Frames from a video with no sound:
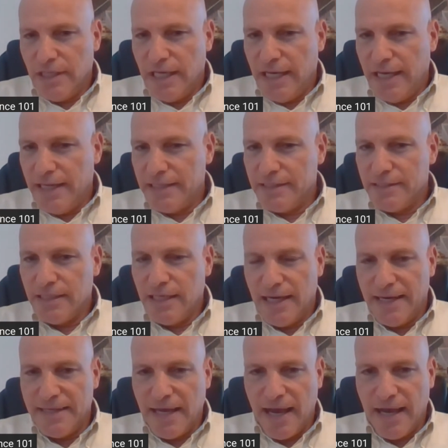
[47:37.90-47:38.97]
And
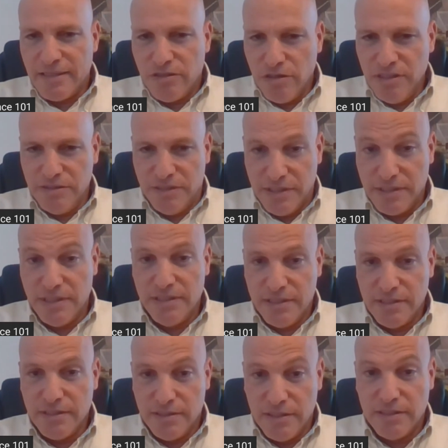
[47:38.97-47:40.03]
I, I told him this
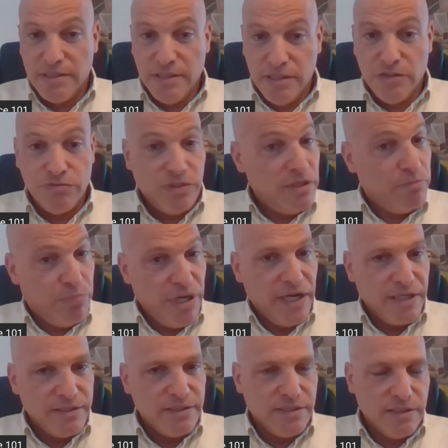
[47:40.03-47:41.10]
is this is a real
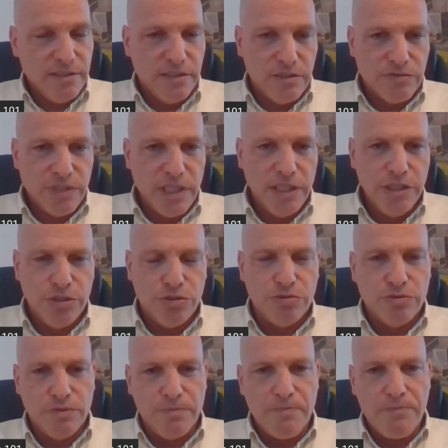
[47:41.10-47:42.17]
pain. This is a real
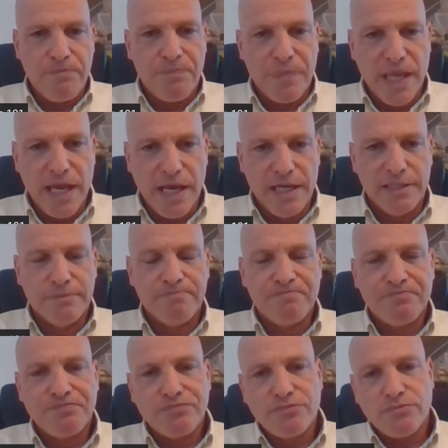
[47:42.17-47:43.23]
issue. And
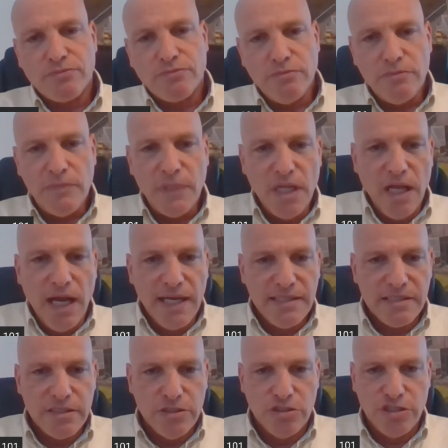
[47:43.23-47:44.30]
I
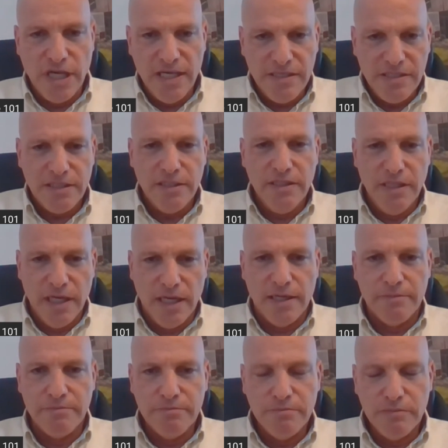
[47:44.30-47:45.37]
suggested
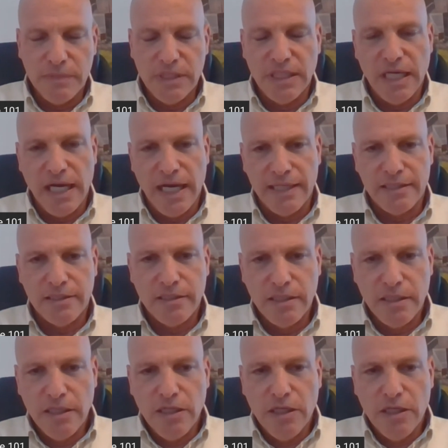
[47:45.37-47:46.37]
them that